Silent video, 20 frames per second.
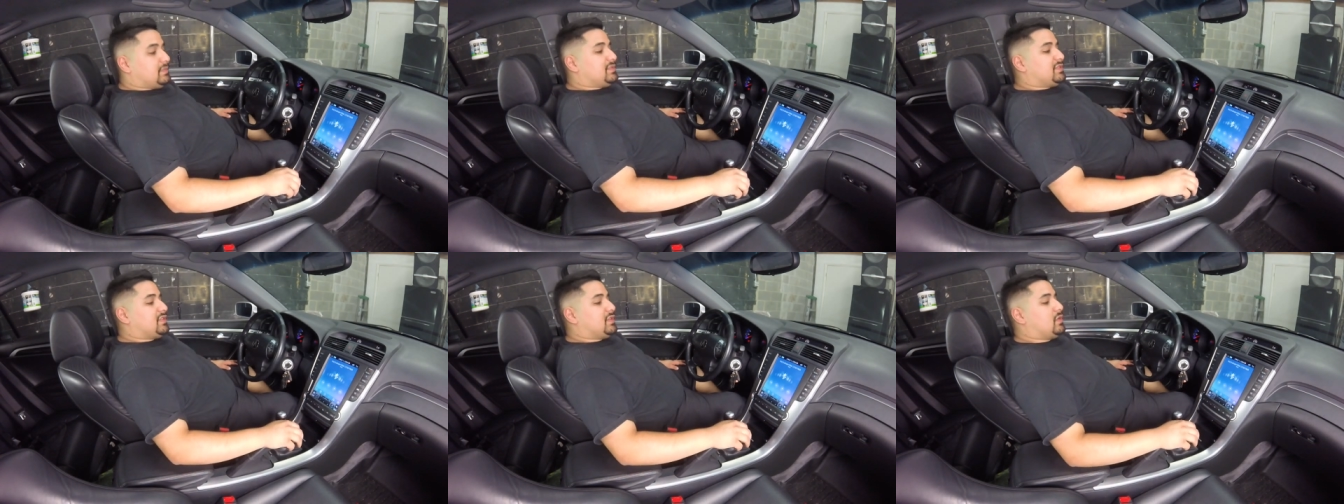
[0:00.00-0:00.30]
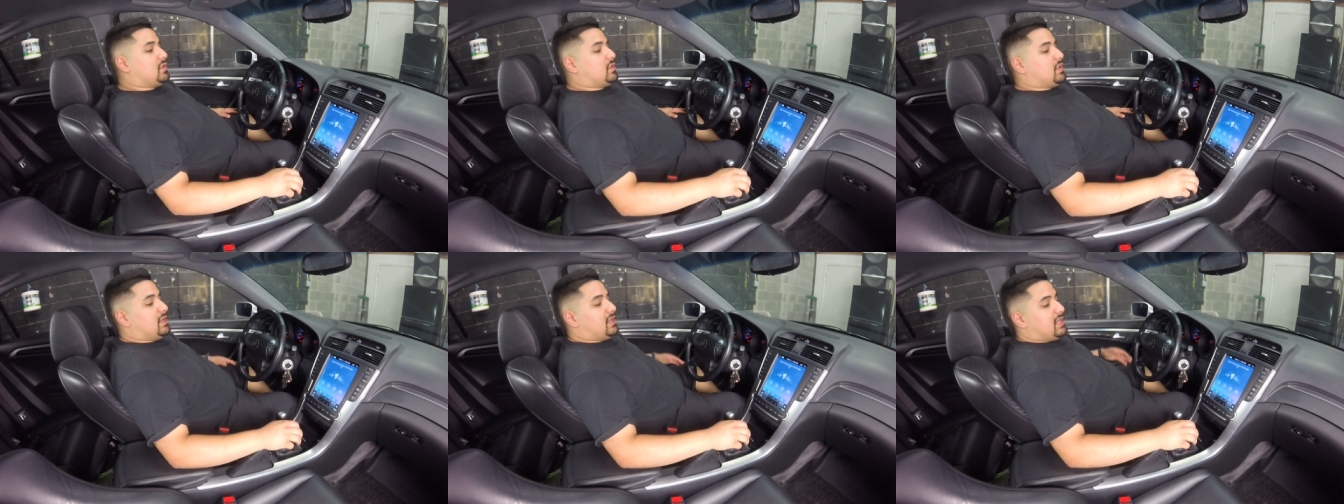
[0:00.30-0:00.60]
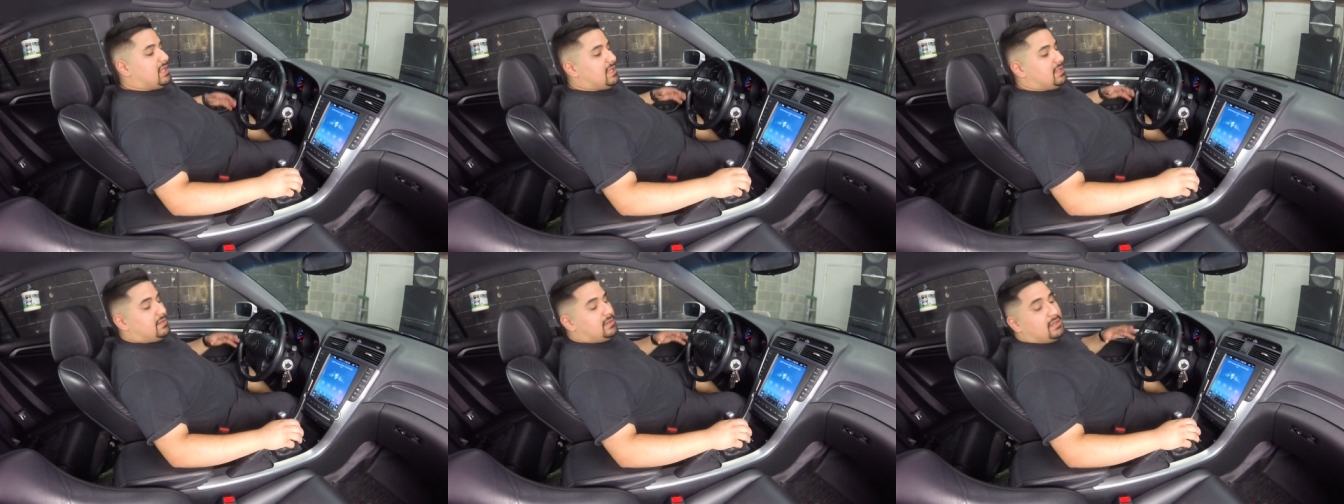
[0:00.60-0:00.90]
So
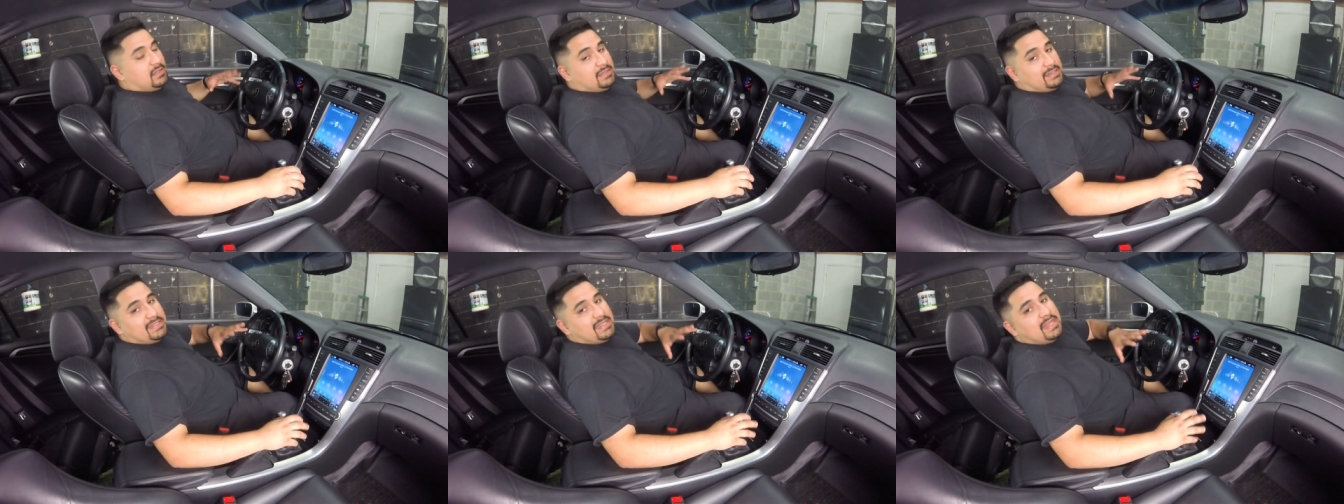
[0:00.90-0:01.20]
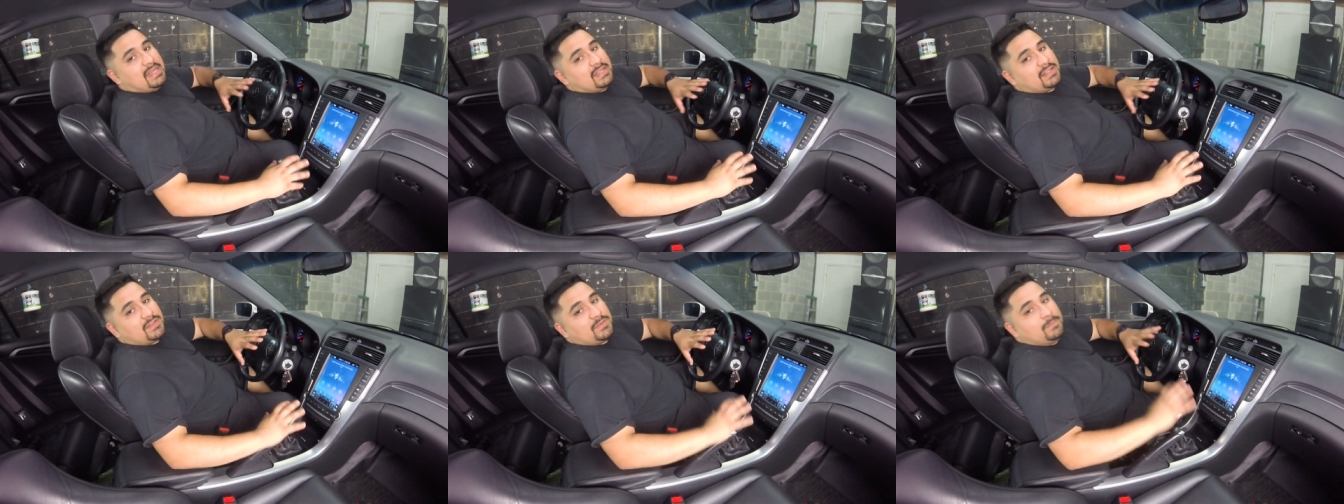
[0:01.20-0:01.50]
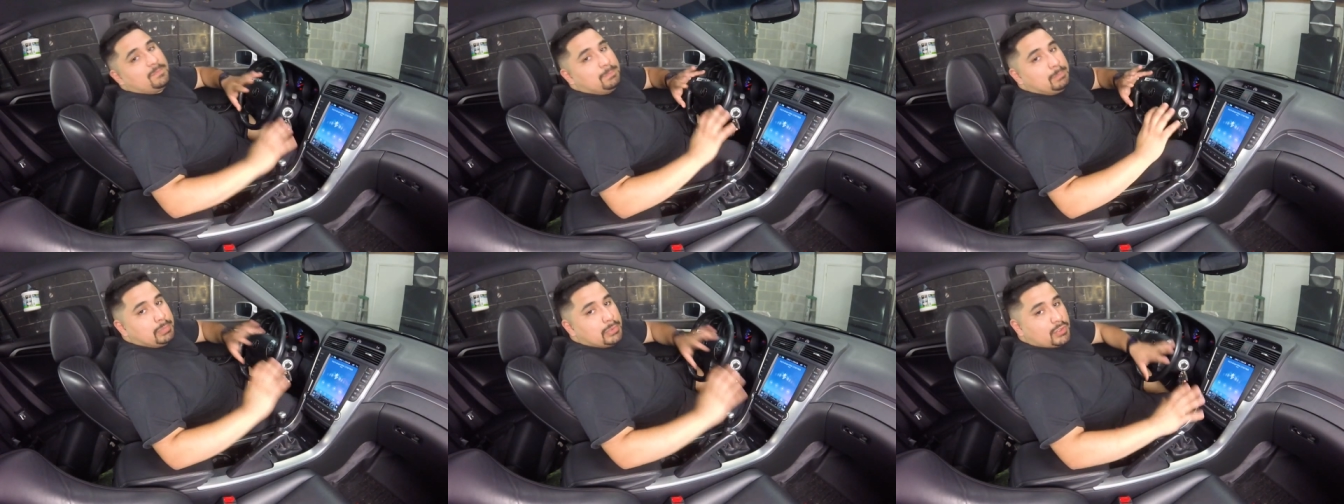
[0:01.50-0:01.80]
again, it's
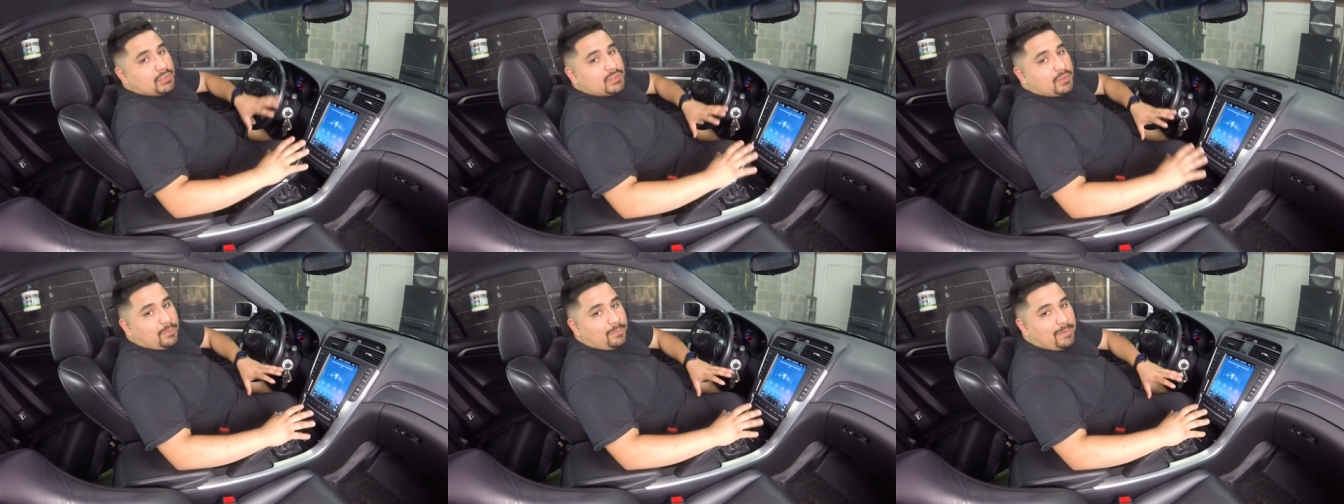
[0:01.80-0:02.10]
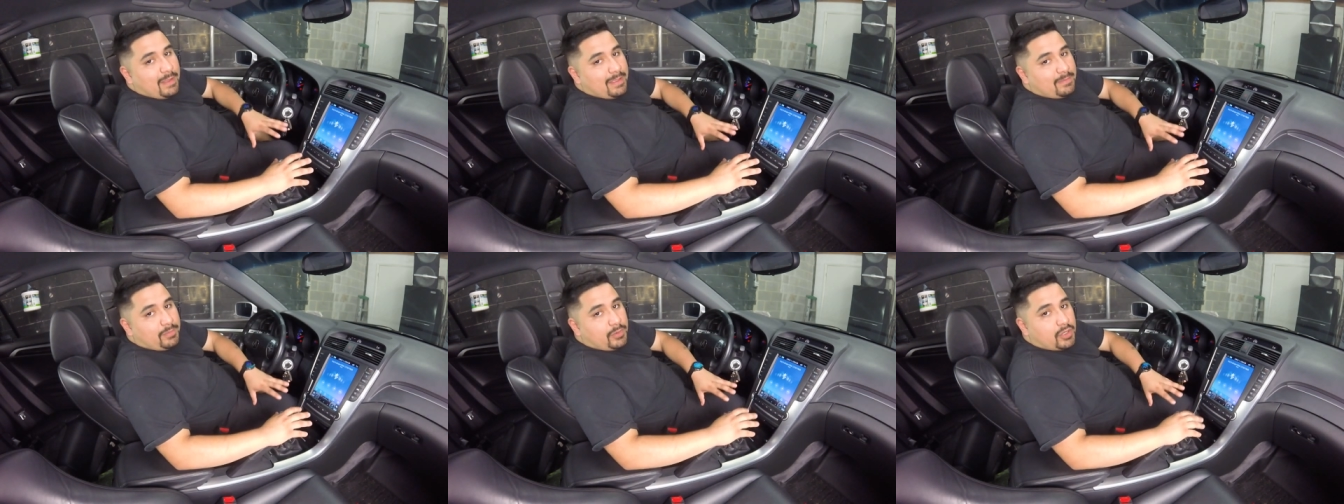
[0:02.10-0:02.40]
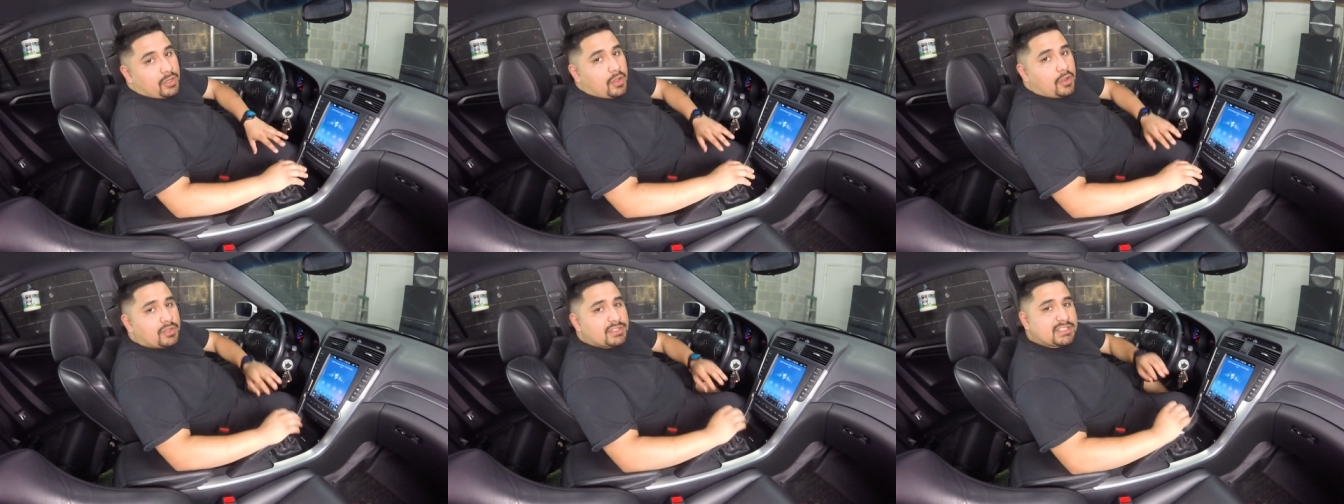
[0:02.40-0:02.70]
Bluetooth five
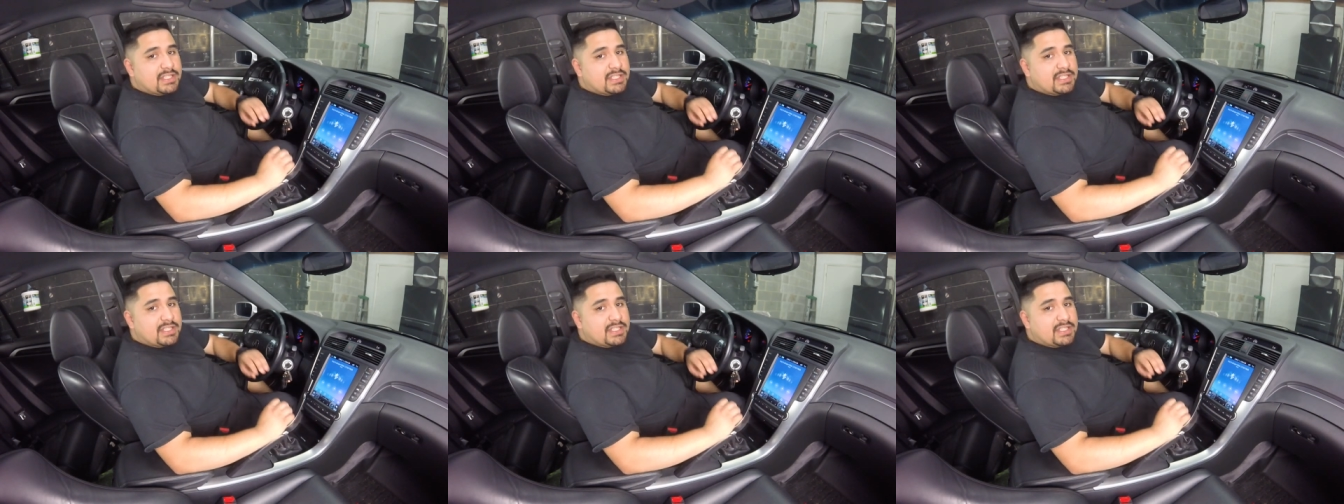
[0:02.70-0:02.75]
point oh.